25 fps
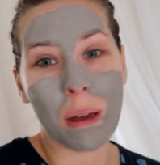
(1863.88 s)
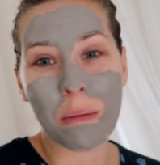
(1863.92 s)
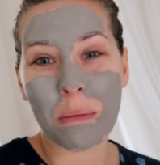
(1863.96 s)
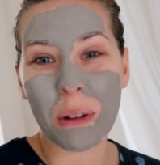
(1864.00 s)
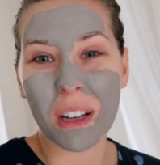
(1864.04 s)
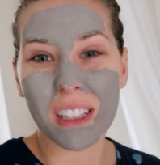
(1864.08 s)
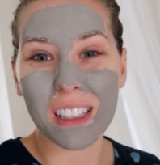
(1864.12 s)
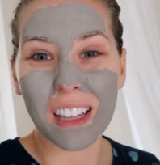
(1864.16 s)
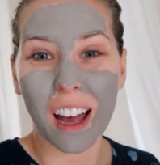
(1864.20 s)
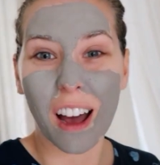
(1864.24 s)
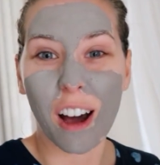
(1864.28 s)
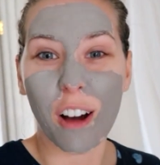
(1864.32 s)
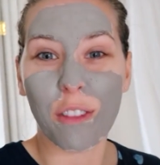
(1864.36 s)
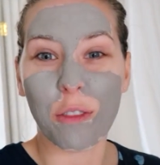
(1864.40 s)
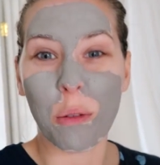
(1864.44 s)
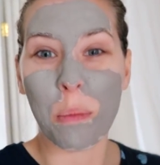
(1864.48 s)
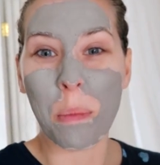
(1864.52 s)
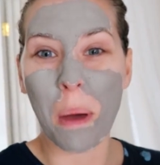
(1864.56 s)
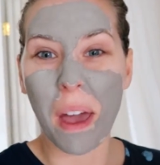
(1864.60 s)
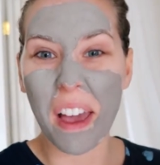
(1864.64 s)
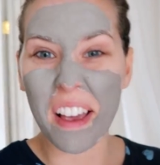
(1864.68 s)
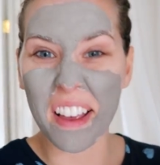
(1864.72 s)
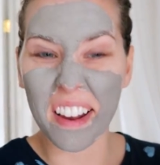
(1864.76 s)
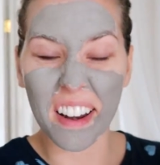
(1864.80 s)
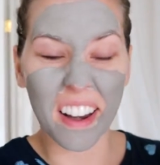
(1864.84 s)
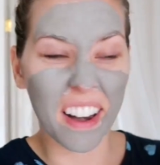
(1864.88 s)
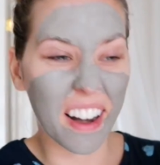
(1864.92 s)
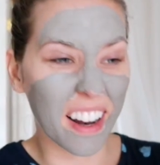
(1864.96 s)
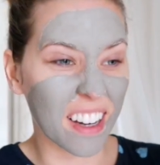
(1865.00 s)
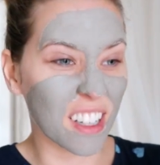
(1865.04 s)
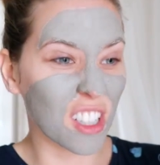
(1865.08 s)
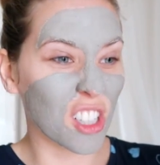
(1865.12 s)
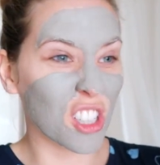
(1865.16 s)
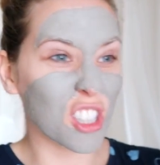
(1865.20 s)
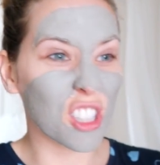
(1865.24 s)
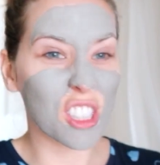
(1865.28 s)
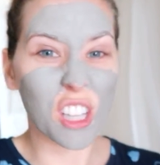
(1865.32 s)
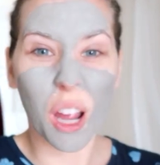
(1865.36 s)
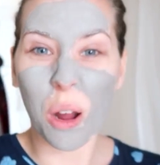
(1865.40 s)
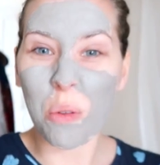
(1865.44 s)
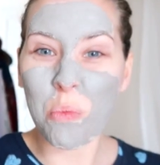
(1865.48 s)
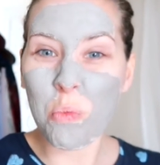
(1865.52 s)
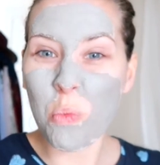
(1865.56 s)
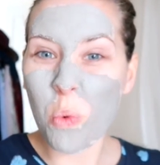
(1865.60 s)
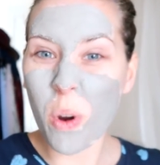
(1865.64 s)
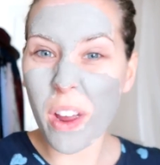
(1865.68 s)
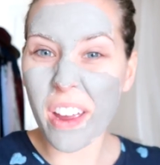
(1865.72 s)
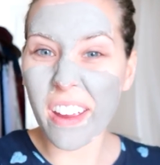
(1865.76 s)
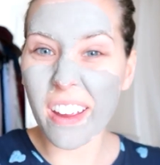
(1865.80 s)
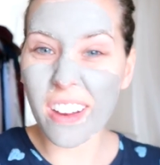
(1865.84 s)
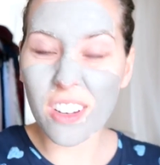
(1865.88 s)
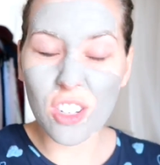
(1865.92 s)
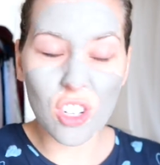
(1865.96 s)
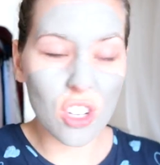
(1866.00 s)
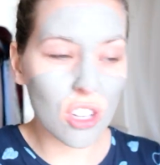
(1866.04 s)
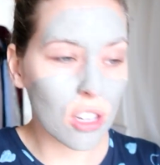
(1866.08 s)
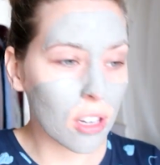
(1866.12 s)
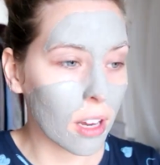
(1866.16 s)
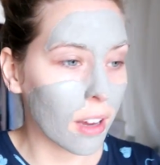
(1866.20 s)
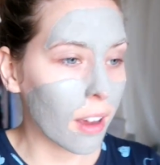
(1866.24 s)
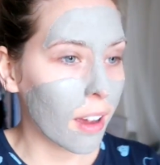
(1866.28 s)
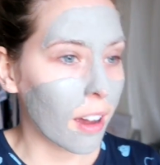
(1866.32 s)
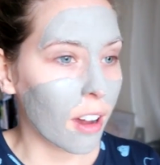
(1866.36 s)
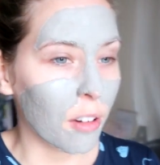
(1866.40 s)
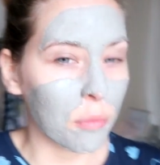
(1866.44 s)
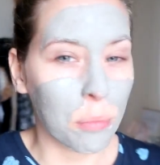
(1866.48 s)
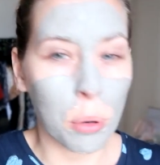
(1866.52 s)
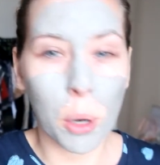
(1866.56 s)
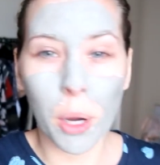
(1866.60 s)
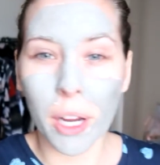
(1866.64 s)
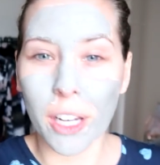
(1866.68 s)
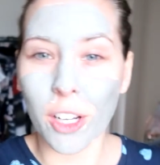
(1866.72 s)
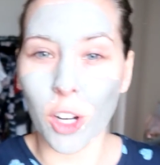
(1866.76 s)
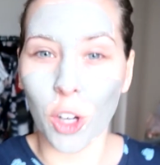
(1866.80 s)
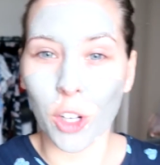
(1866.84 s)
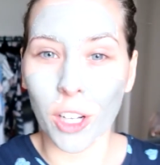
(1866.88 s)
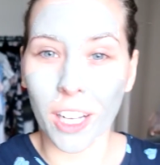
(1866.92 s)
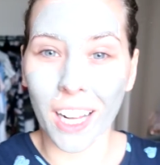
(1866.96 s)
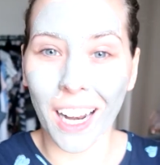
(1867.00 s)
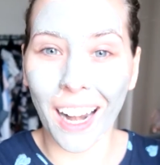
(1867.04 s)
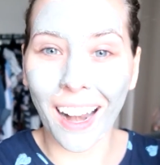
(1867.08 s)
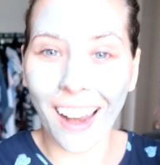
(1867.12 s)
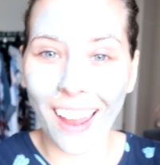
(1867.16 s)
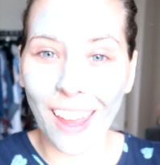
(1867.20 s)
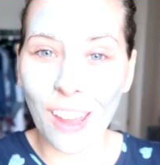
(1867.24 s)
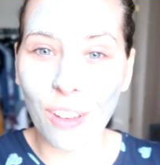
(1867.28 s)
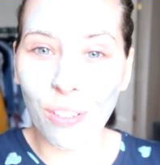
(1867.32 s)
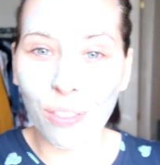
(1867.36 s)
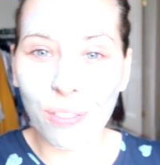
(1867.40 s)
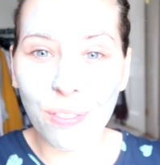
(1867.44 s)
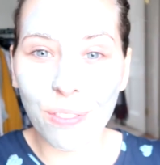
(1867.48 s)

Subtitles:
made myself a bacon and egg sandwich, putting on a clay